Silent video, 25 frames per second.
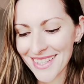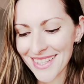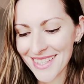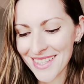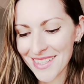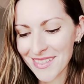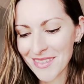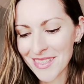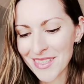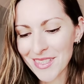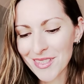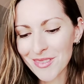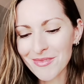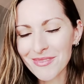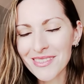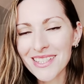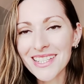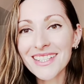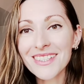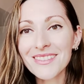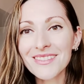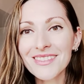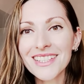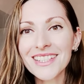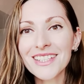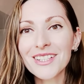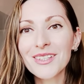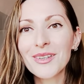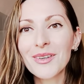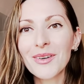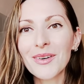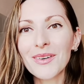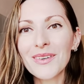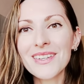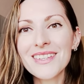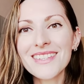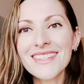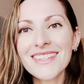So it's a really, really
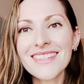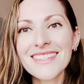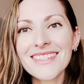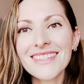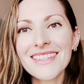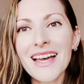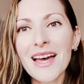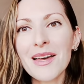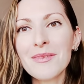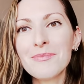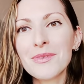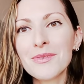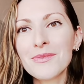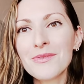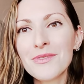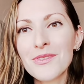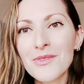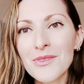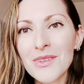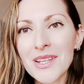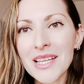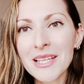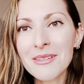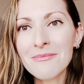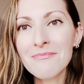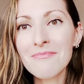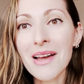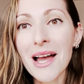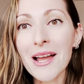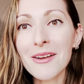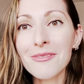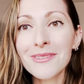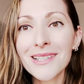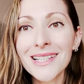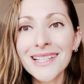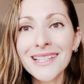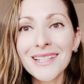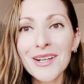gorgeous type of dream. I
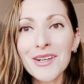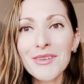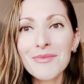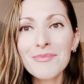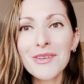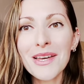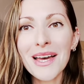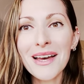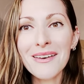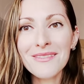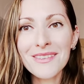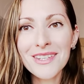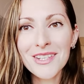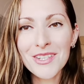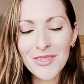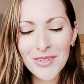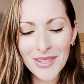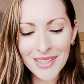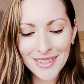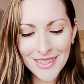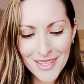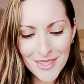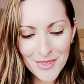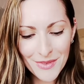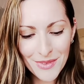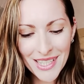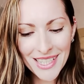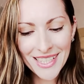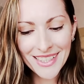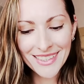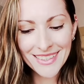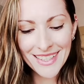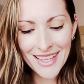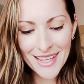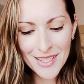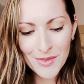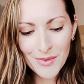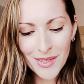really hope you have enjoyed this
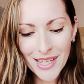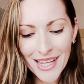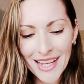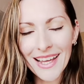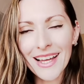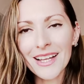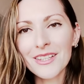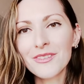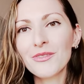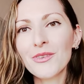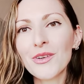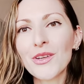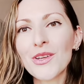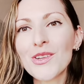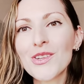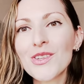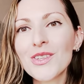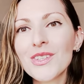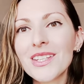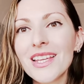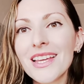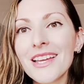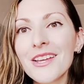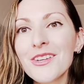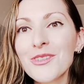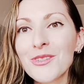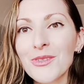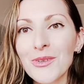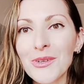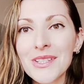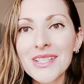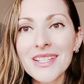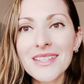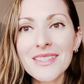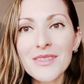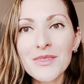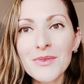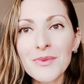reading. That's what I had for you today,
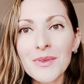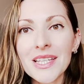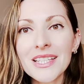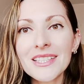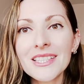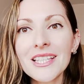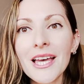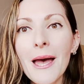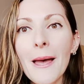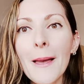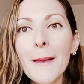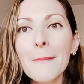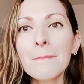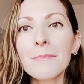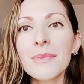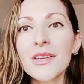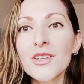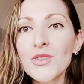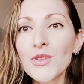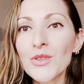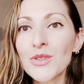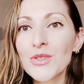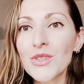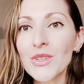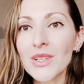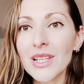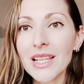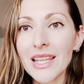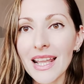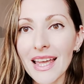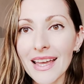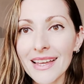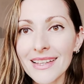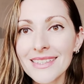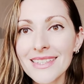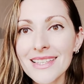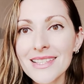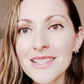short and sweet. Make sure to
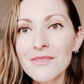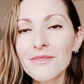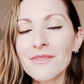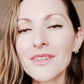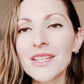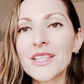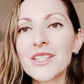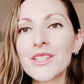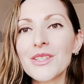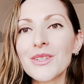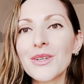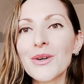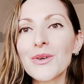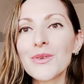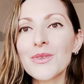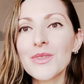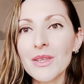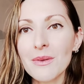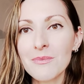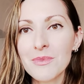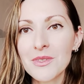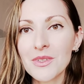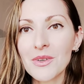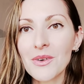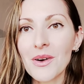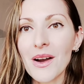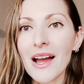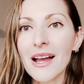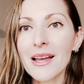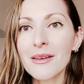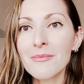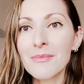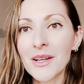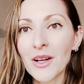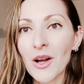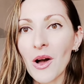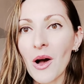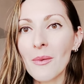like this video,
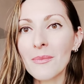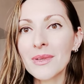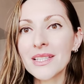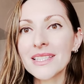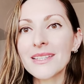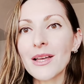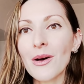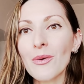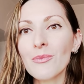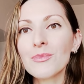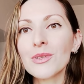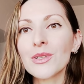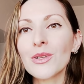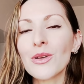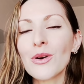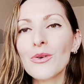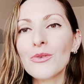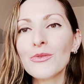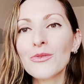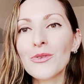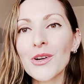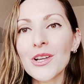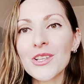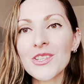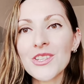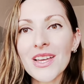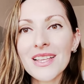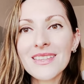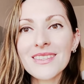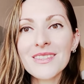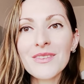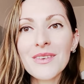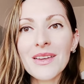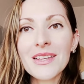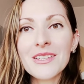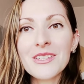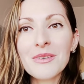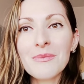subscribe, and comment down below for a chance
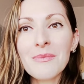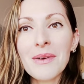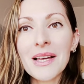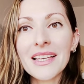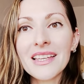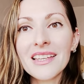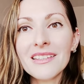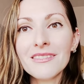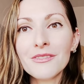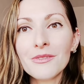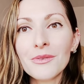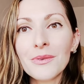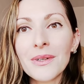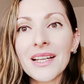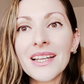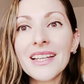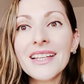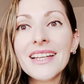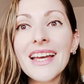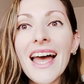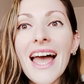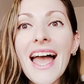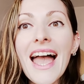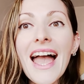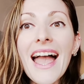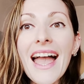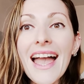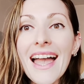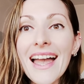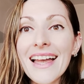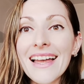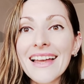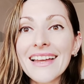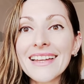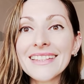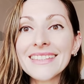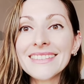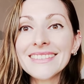to enter my giveaway.
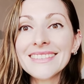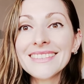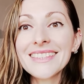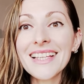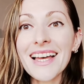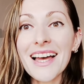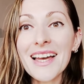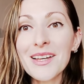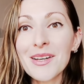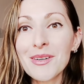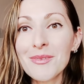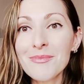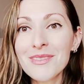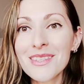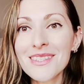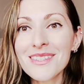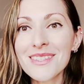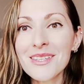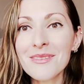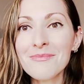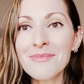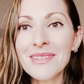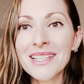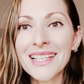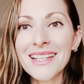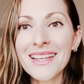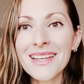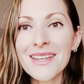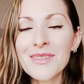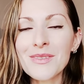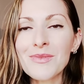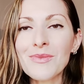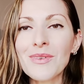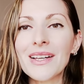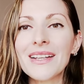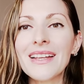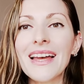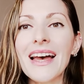And I hope to see you in my
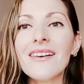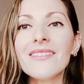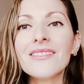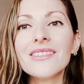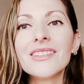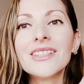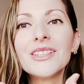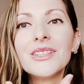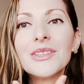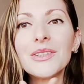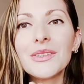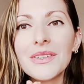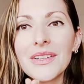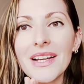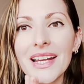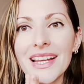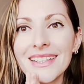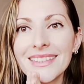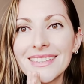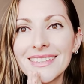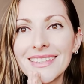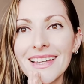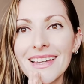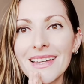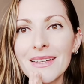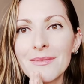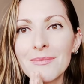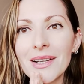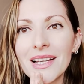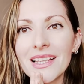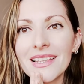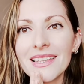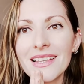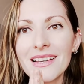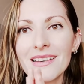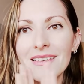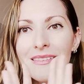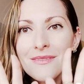next one. Have a great day, my
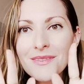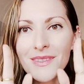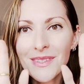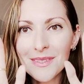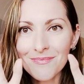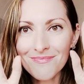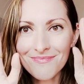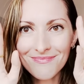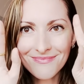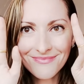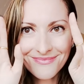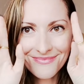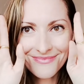loves.